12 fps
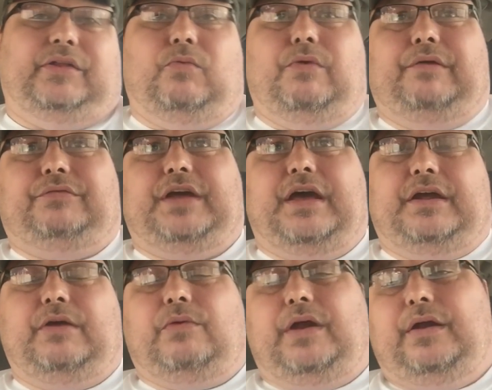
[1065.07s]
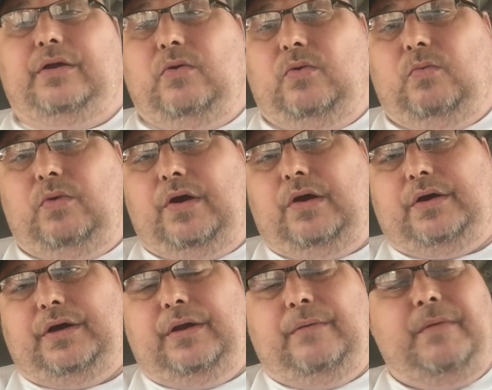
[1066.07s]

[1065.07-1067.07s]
and the wife's got to get ready to go to work,